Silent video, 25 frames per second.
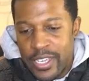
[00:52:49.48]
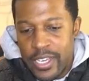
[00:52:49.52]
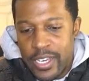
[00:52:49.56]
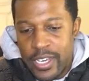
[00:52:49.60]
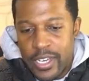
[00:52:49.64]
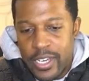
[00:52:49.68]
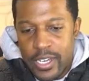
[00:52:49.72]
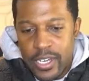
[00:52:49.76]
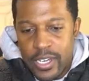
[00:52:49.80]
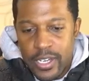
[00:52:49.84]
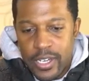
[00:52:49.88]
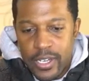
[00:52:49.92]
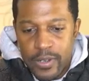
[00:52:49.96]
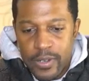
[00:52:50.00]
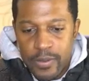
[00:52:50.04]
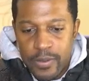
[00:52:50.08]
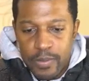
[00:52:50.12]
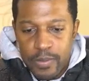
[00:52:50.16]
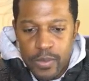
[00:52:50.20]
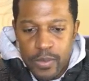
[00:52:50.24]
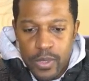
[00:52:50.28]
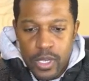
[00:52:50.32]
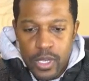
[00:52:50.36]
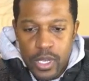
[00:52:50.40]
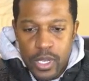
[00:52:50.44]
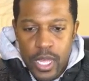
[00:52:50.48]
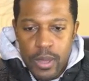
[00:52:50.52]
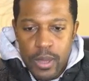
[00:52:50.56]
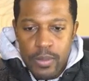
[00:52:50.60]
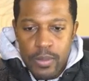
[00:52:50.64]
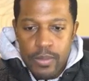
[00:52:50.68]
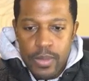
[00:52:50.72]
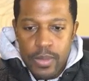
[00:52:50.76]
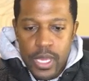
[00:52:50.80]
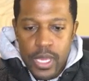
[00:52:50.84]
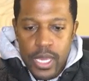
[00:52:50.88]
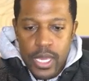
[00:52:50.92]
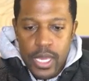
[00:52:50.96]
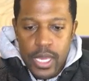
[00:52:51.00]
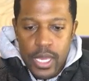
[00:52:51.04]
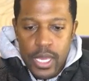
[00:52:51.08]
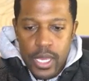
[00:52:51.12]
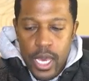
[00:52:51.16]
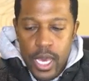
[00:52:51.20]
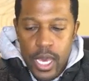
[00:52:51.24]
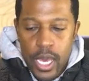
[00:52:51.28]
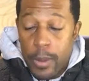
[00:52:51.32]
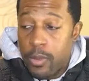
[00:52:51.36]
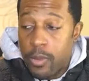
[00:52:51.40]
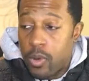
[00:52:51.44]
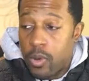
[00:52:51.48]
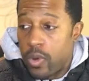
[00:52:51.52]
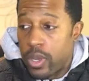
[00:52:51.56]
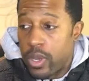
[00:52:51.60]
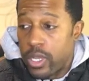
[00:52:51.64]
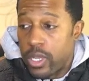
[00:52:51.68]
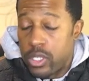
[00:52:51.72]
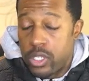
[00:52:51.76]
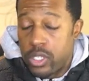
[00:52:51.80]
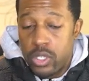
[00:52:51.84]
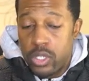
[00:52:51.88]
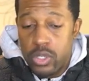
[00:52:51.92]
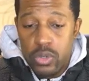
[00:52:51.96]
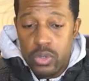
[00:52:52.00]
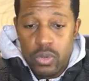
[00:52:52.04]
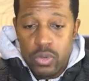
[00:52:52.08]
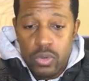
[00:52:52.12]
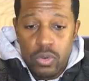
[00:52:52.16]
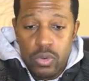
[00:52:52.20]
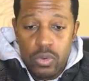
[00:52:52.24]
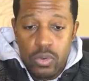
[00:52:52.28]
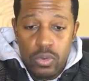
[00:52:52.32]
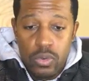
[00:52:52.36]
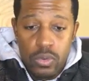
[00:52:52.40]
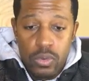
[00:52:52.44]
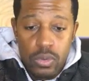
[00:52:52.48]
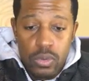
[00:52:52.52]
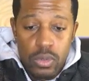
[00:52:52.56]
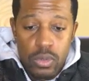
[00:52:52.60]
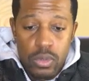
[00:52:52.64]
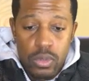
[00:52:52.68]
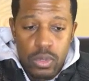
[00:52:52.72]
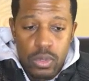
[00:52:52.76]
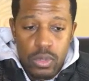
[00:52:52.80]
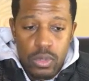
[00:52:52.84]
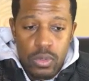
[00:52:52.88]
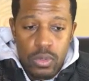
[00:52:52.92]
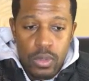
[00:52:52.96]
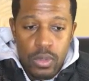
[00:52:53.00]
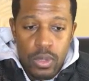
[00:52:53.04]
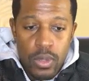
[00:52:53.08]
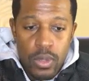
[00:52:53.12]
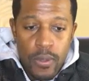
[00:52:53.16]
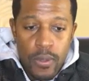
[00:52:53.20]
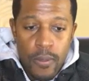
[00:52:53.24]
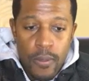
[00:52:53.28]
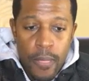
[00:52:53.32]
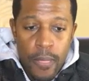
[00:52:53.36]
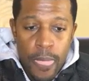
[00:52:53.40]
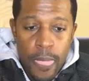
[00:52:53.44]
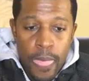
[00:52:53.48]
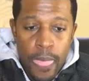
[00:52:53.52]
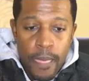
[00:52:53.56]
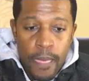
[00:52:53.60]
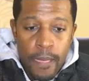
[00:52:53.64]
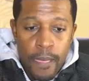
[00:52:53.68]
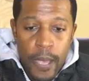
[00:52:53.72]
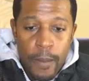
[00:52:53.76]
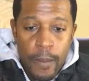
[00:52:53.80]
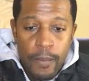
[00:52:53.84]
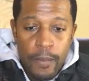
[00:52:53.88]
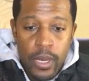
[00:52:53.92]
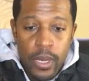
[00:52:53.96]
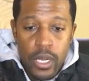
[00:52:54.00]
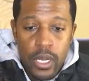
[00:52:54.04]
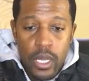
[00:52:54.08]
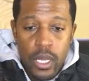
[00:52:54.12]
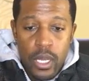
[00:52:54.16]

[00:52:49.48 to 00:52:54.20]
Um, let me. I'm going to. I'm going to